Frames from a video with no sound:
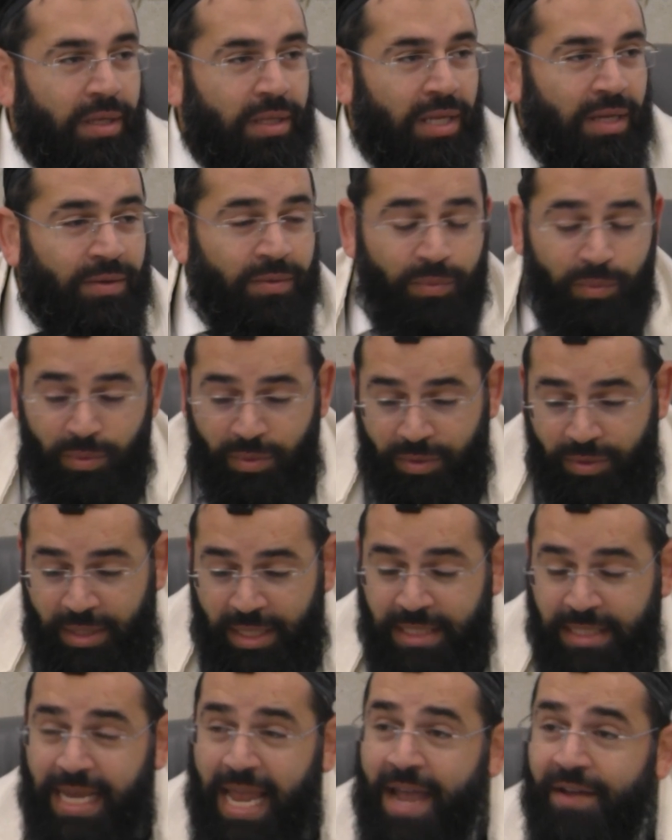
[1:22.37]
that
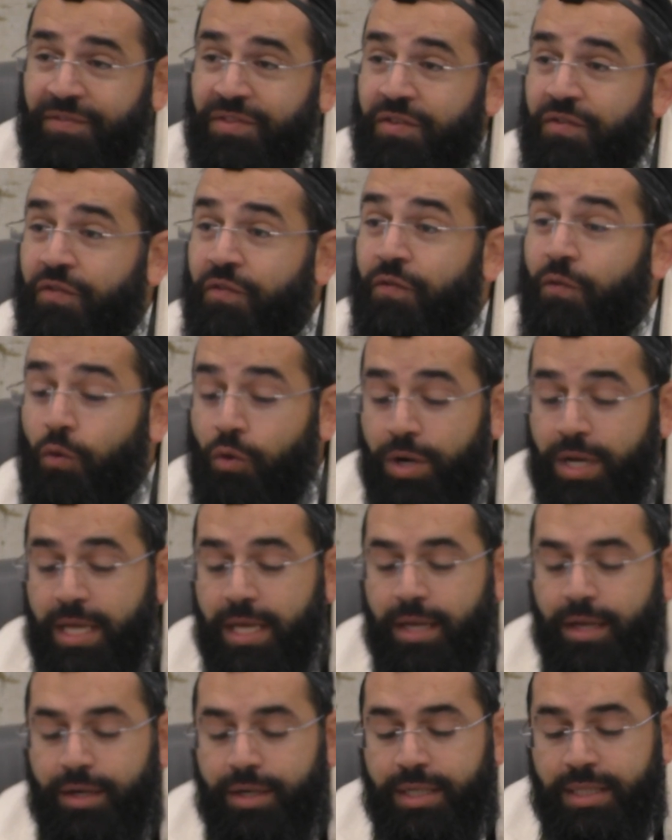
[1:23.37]
this, after 40
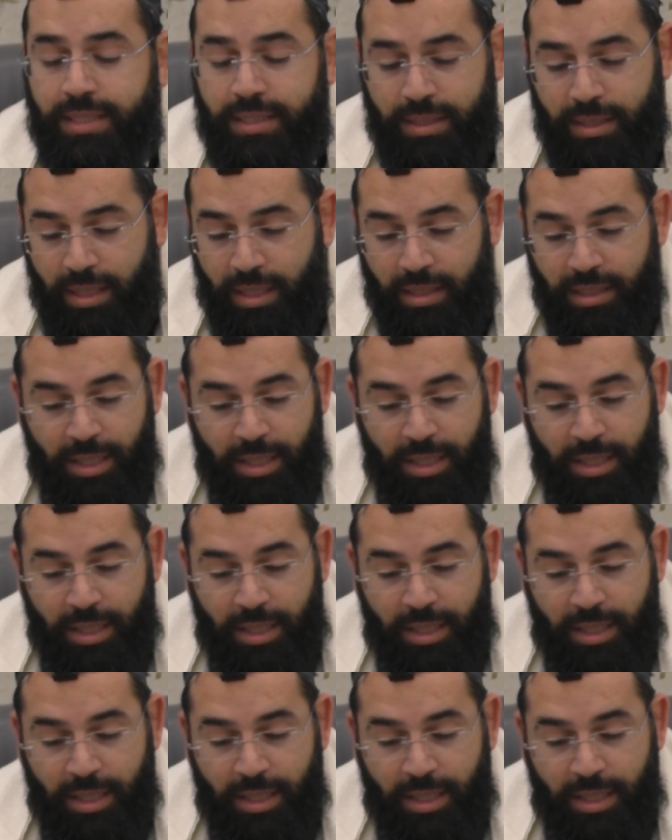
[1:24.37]
years,